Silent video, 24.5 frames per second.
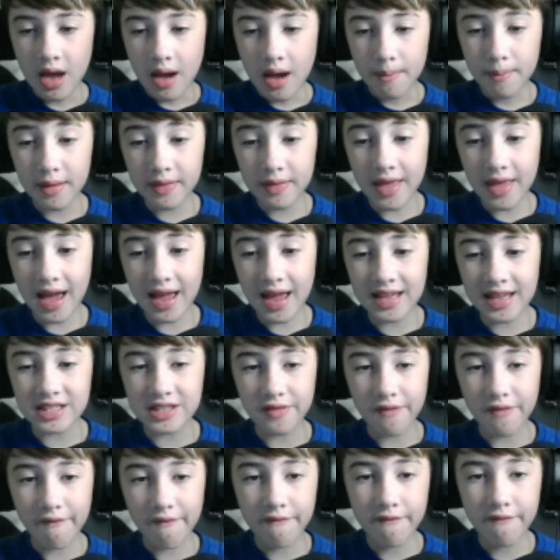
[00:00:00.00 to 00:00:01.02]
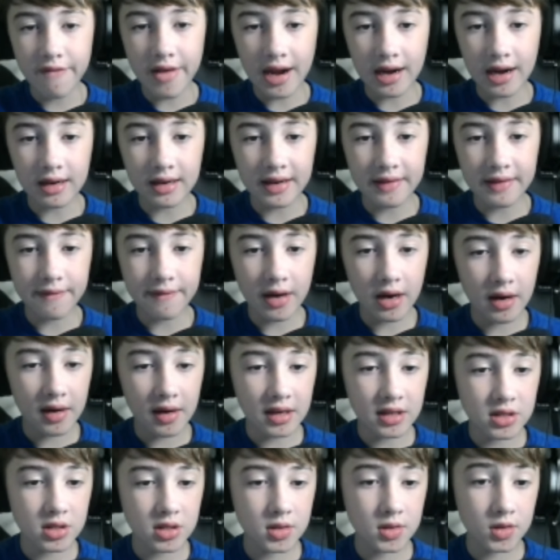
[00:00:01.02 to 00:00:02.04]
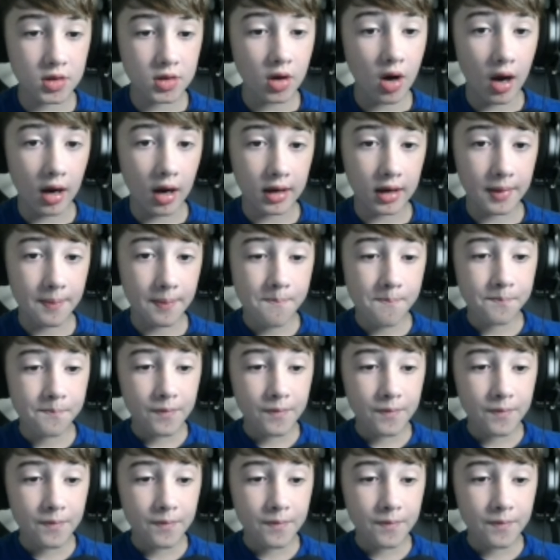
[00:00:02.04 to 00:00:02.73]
but that is very, very strong.